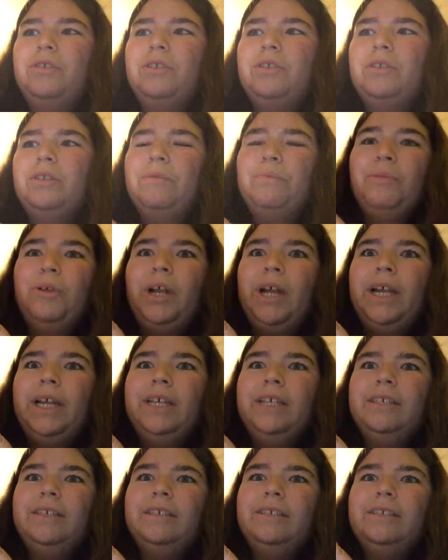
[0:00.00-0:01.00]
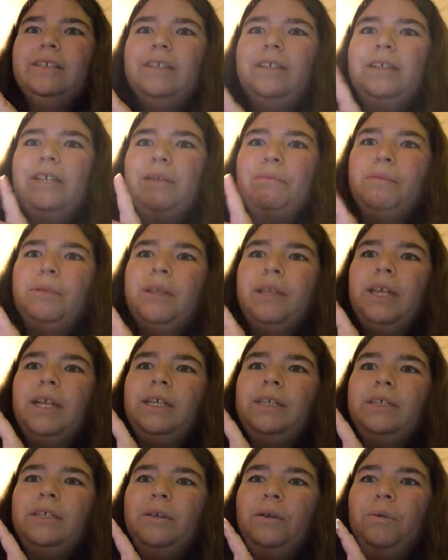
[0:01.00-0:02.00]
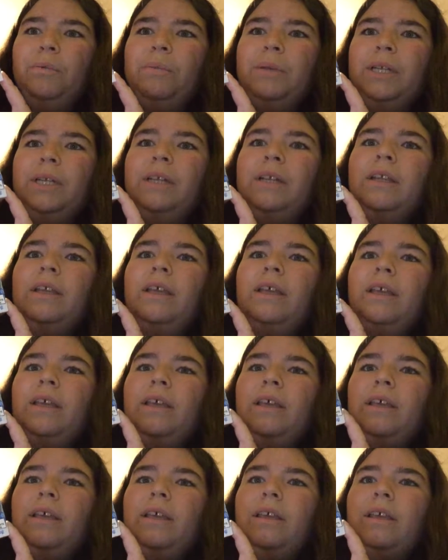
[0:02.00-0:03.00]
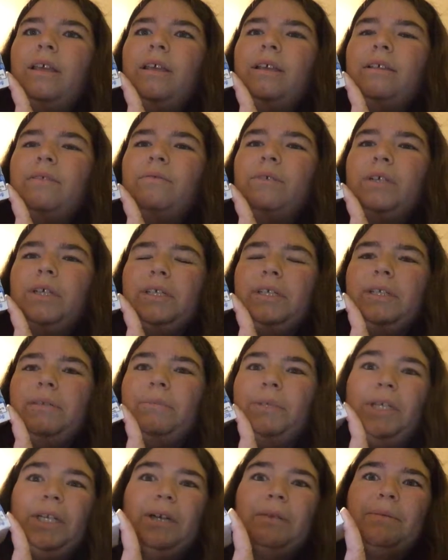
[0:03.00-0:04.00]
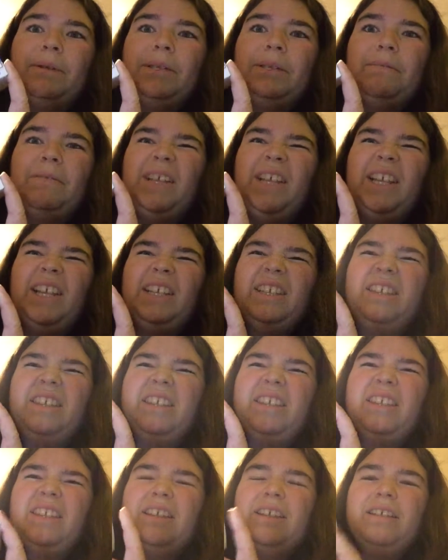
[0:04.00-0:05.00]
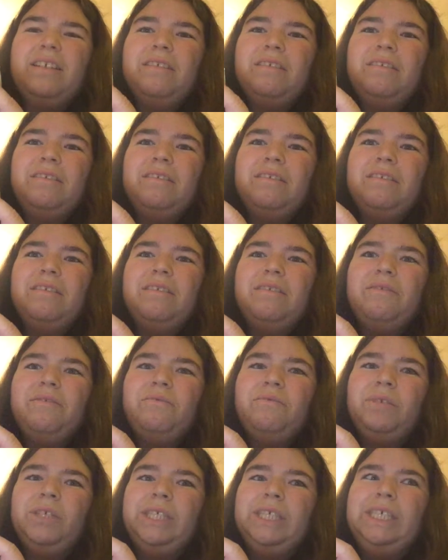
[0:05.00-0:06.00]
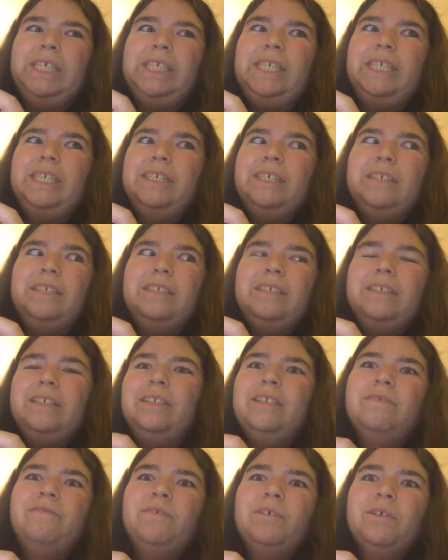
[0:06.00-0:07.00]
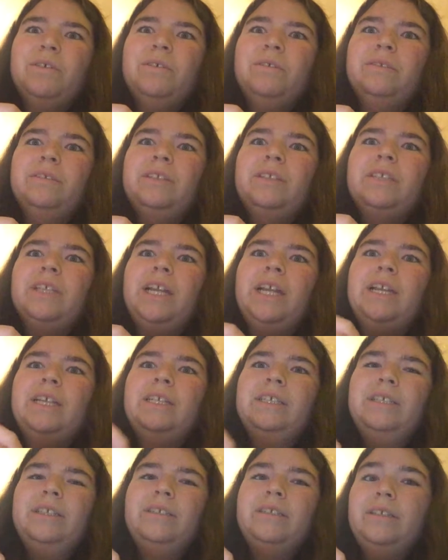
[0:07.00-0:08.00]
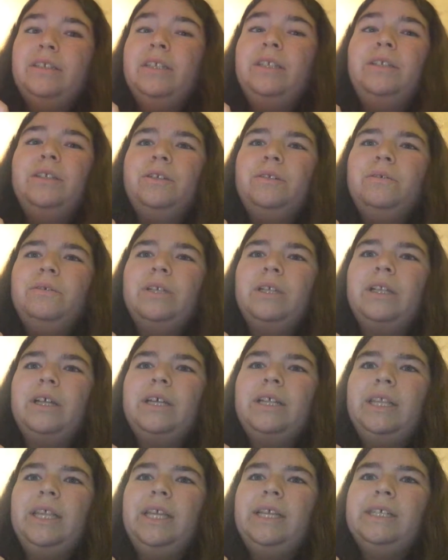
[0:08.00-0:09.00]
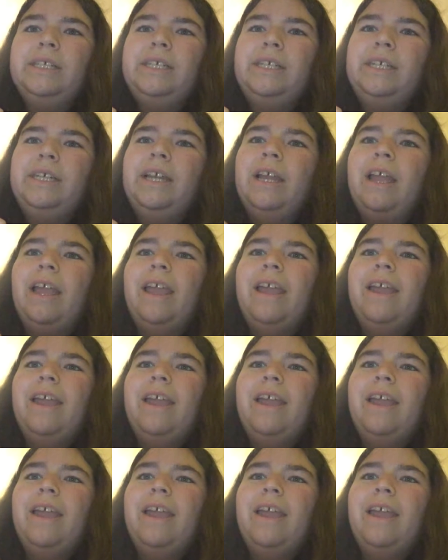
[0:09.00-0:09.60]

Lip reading: surprise type of thing to open, because I'm gonna talk about something that's really difficult and is in the news a lot lately.